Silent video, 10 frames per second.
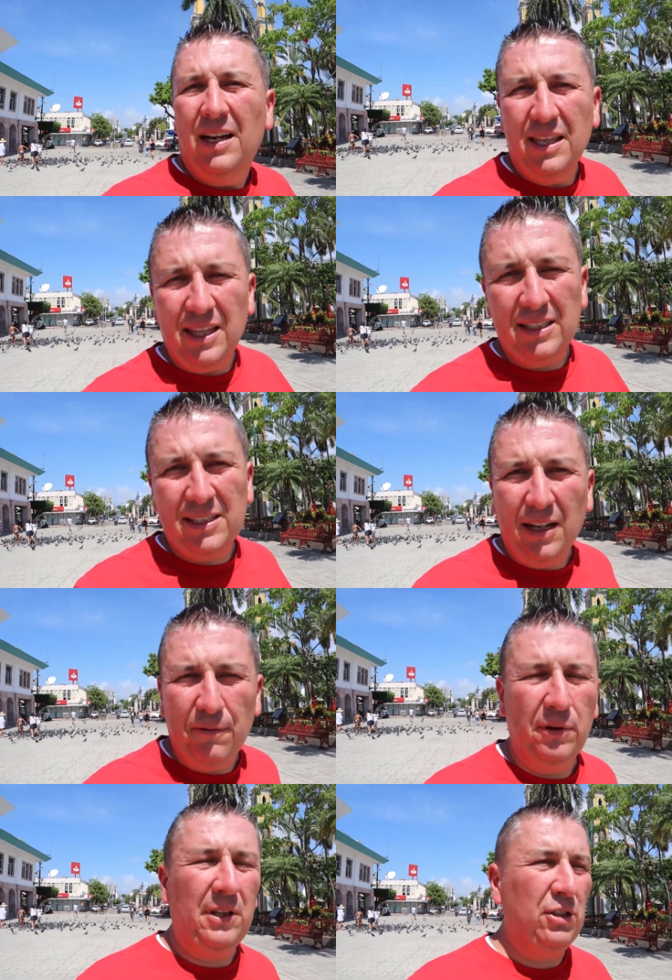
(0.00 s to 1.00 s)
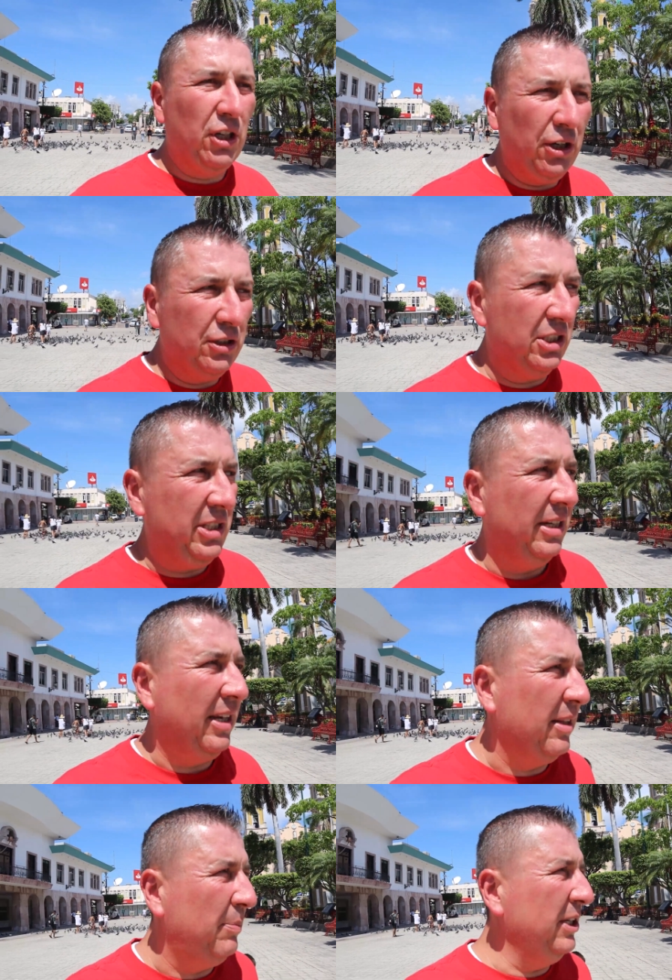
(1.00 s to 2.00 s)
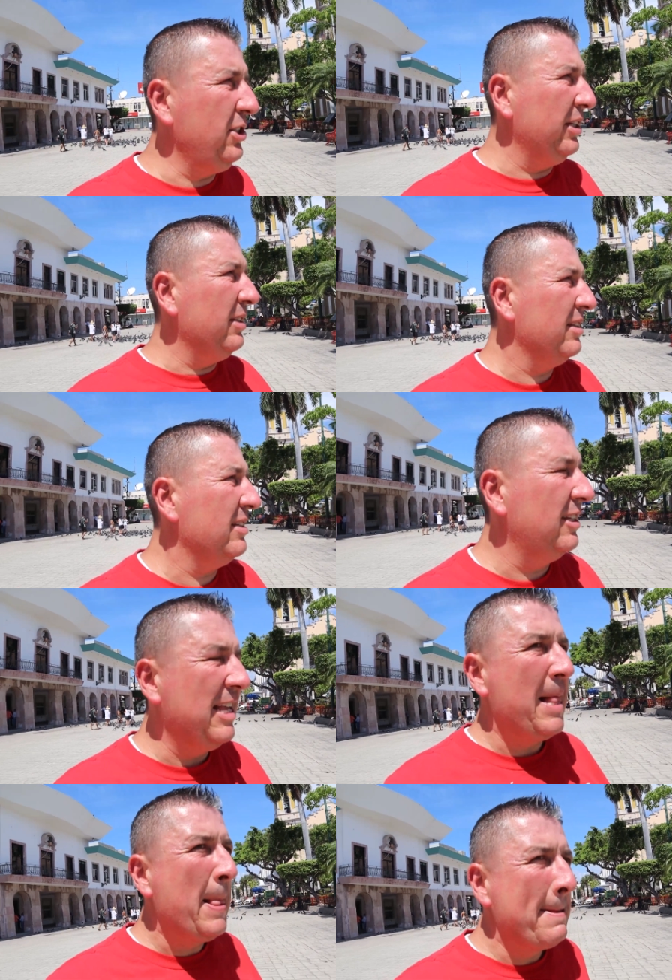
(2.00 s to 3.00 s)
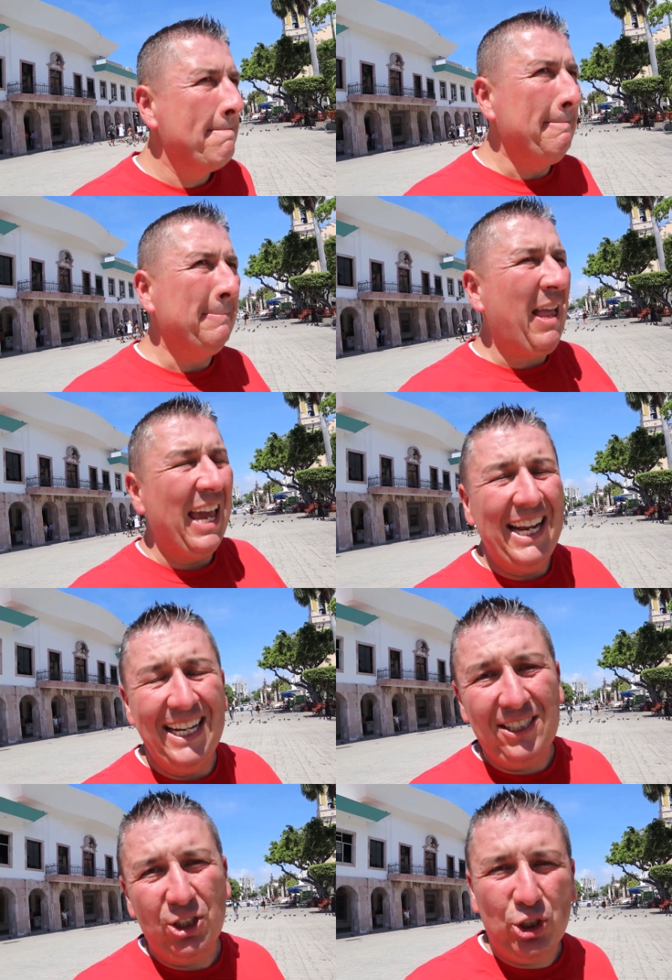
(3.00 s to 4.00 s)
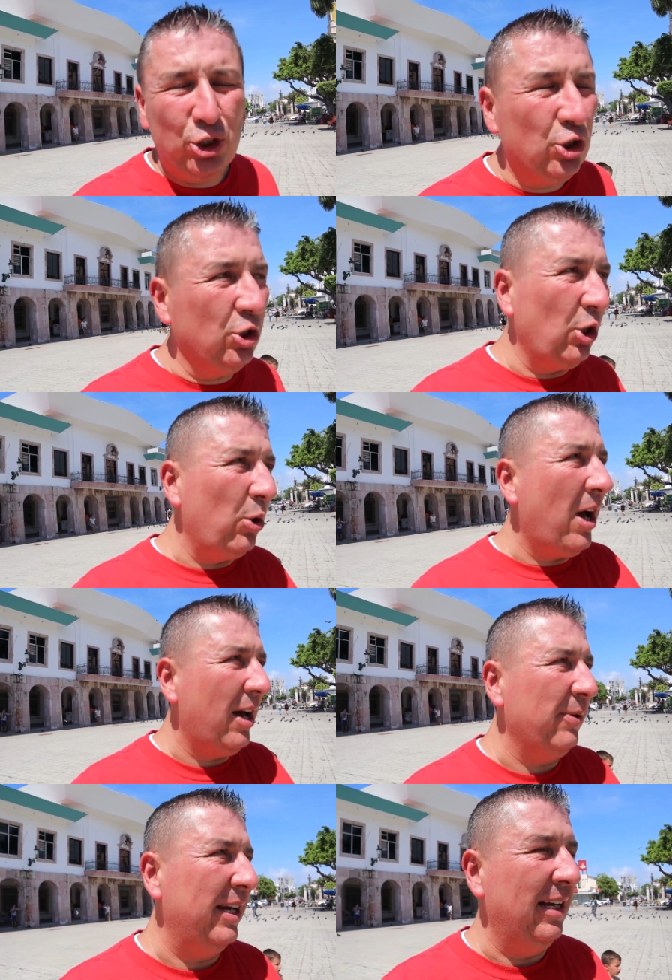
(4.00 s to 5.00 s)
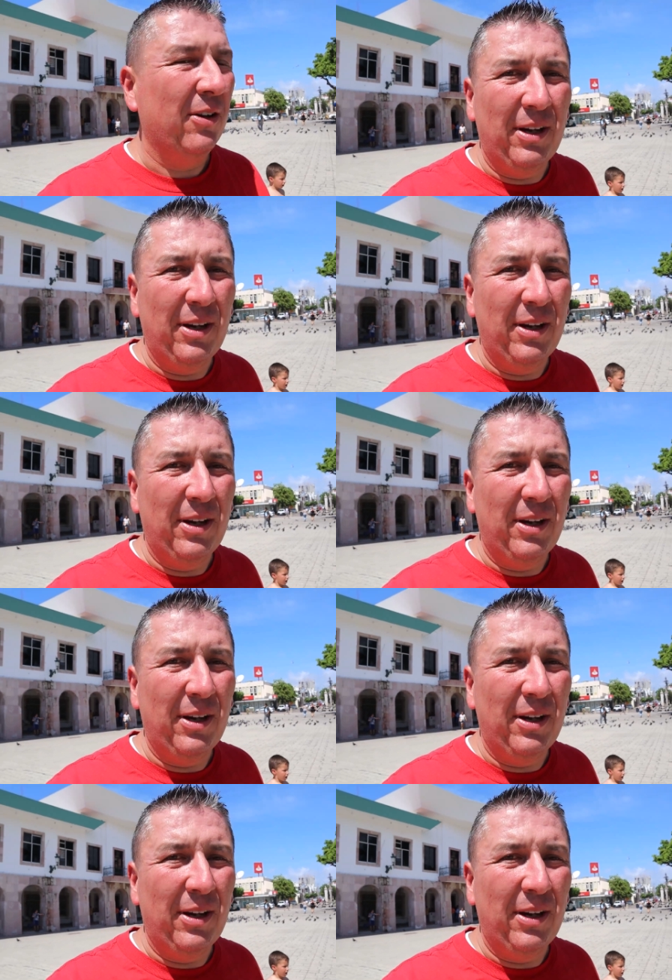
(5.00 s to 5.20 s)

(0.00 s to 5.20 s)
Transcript: I think that's enough with the church and the pigeons. It is so hot right now.